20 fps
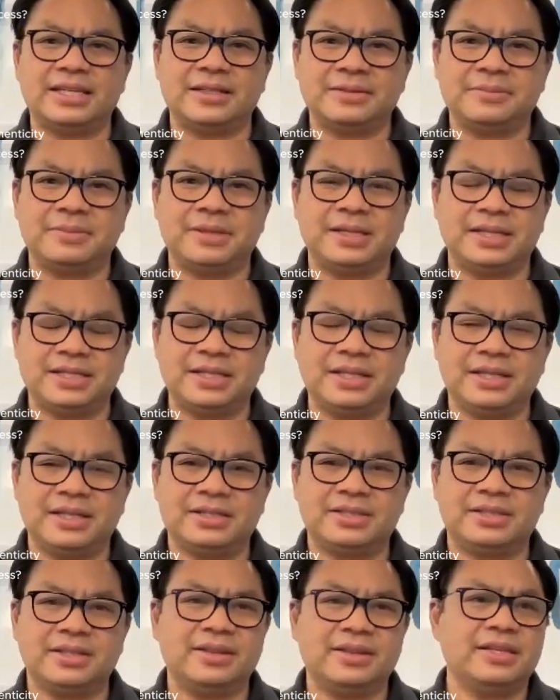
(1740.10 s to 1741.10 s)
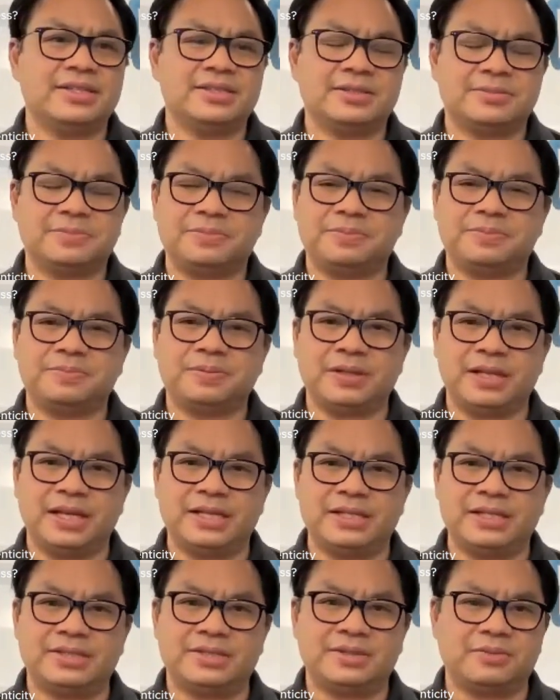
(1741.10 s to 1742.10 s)
me to this
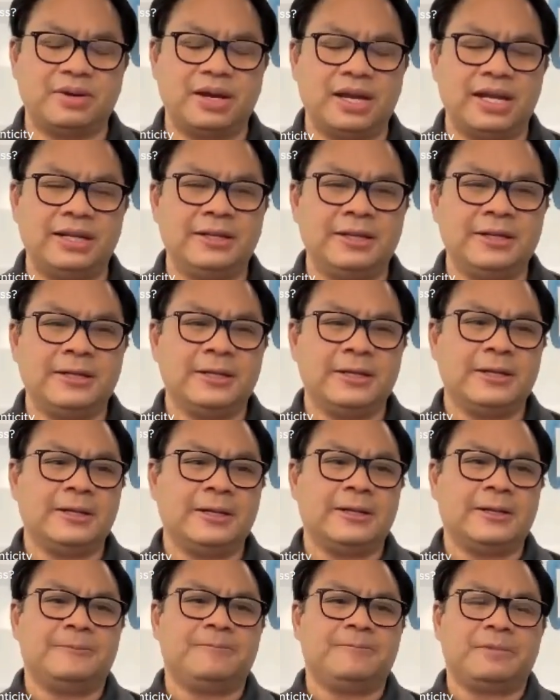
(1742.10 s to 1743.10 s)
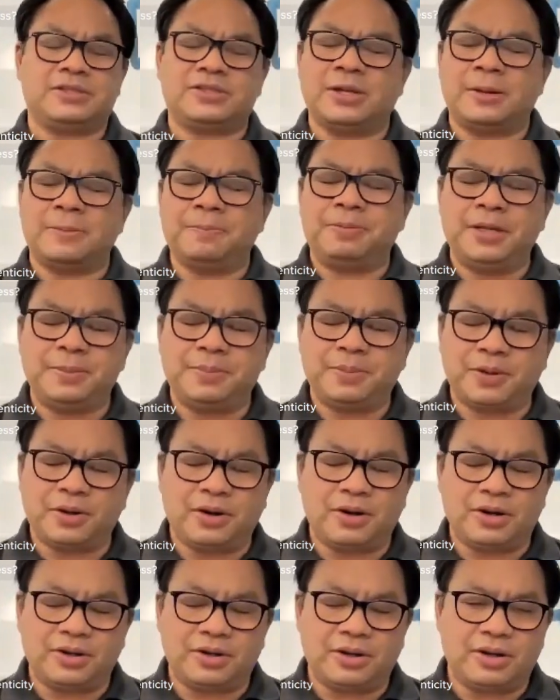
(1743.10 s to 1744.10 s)
place, right? Some people
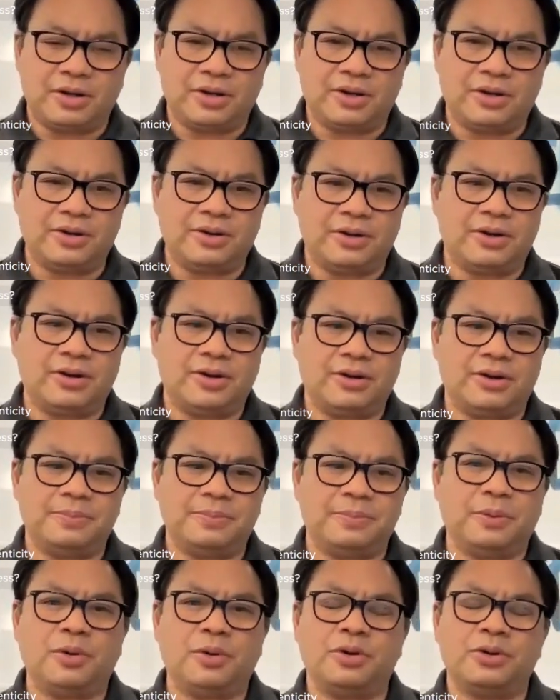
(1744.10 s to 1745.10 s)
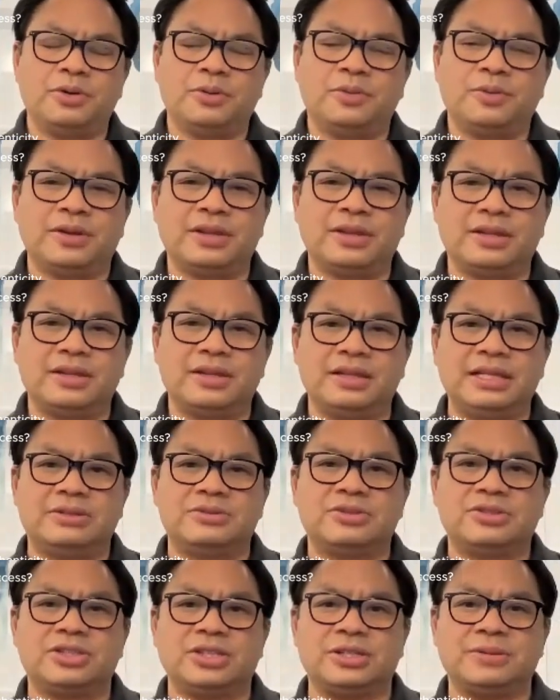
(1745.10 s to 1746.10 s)
are born with
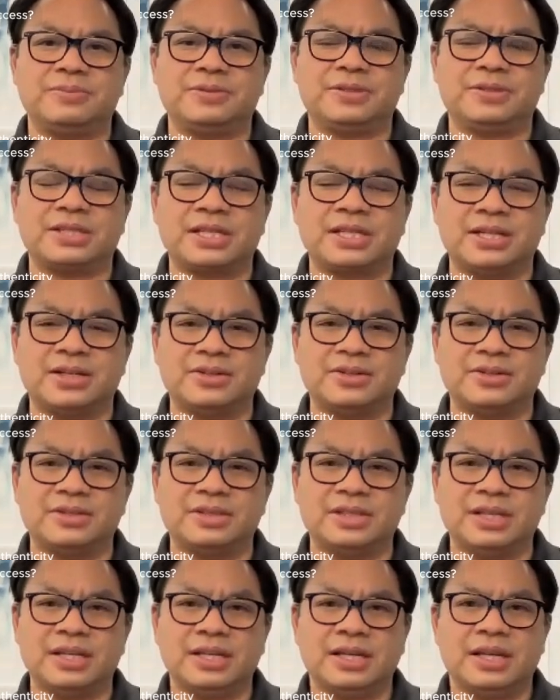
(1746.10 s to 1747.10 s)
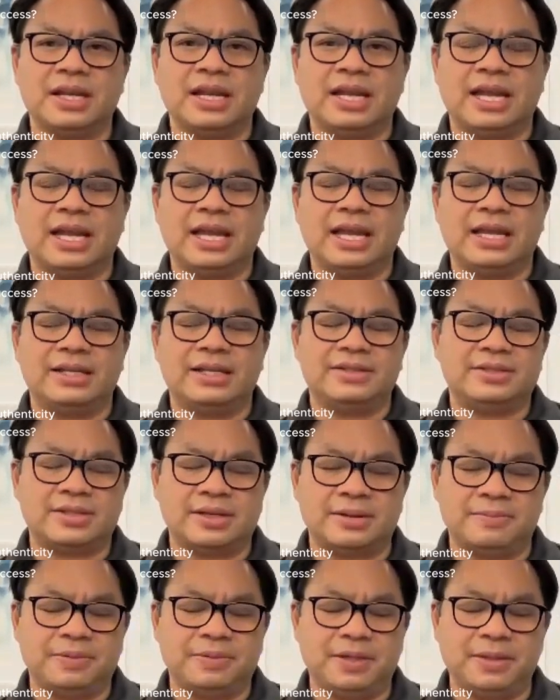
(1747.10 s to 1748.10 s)
leadership skills, and
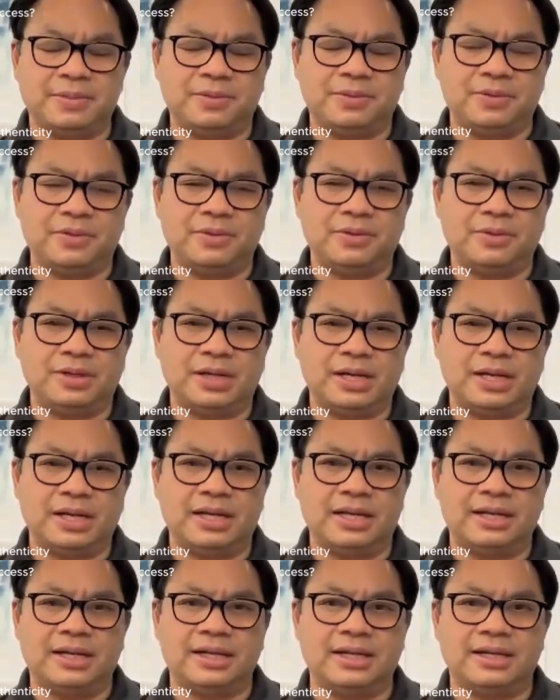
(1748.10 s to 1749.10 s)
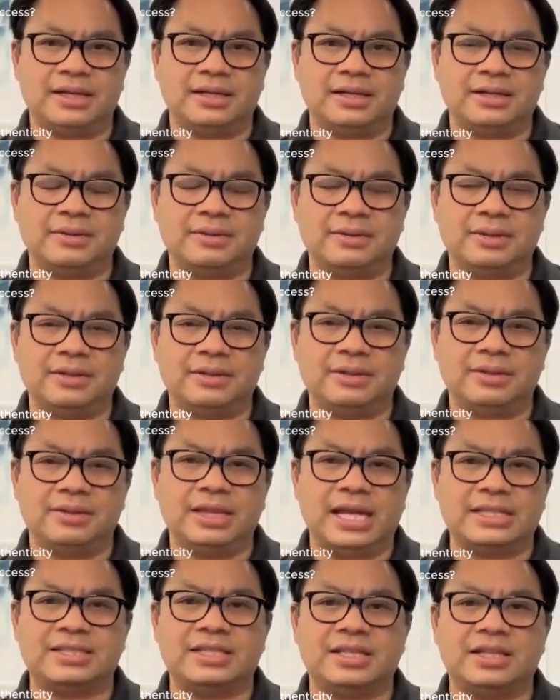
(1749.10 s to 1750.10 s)
some people
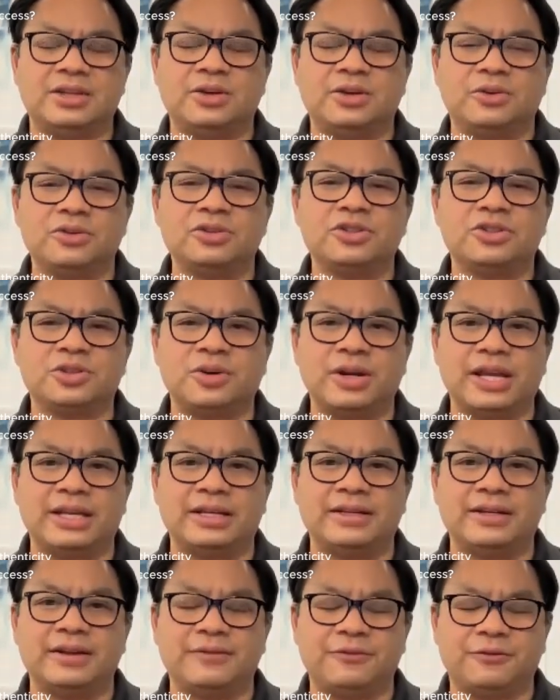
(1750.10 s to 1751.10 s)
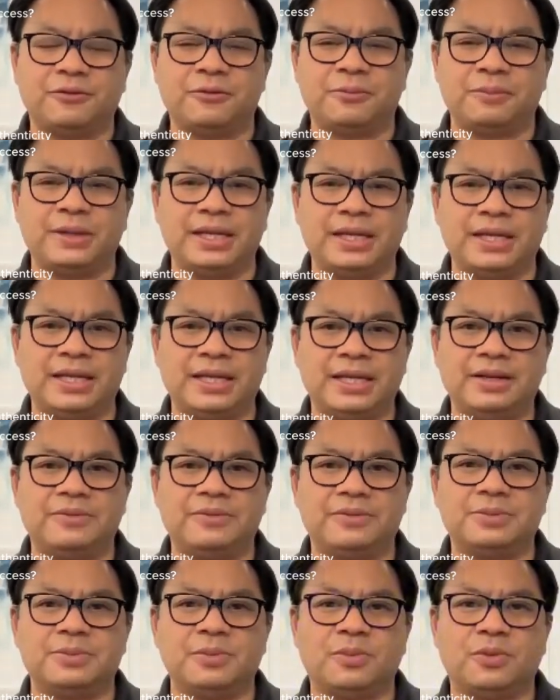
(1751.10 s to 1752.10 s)
that's a learned trait. And for me, it
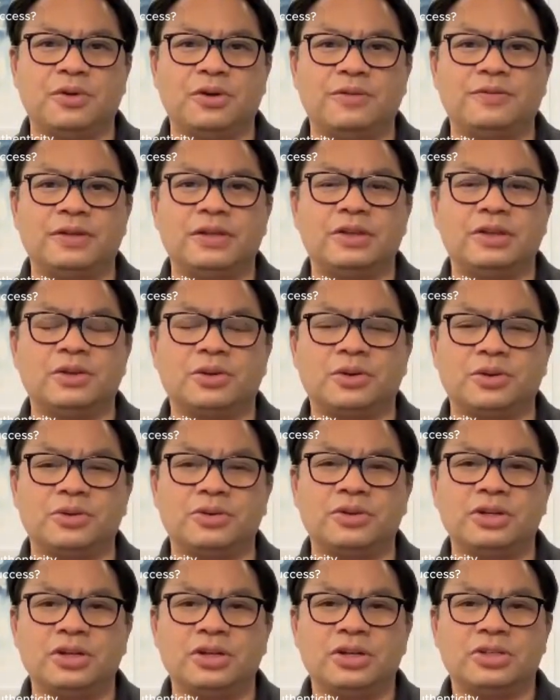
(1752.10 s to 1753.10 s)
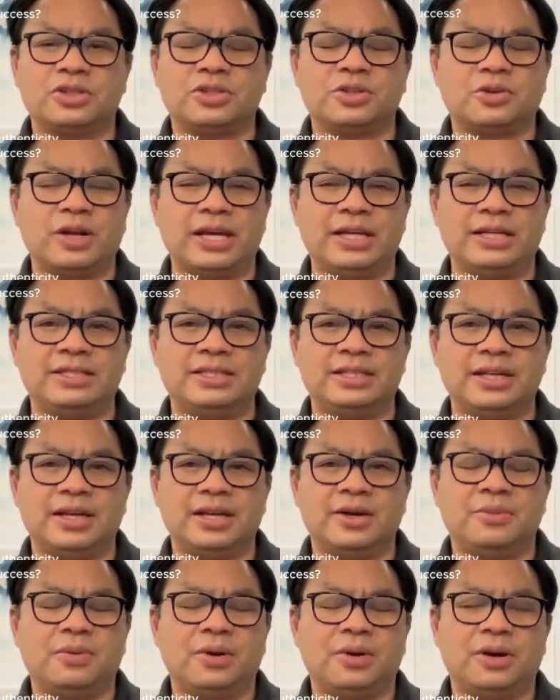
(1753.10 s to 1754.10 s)
was more of a learned trait
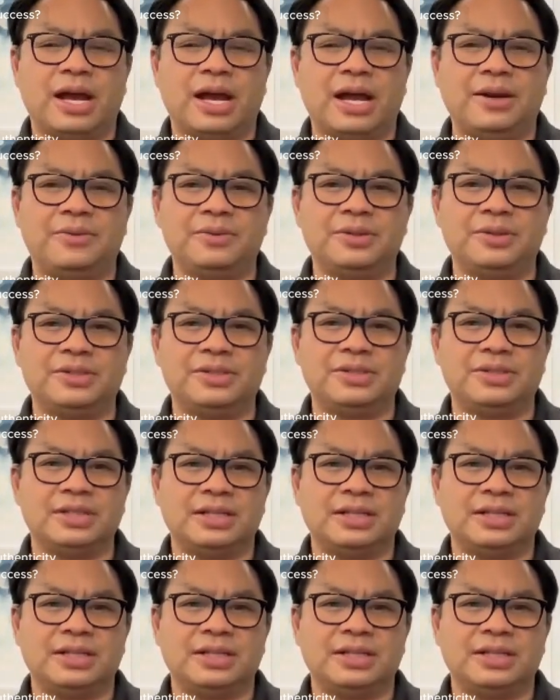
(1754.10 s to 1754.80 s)
where I was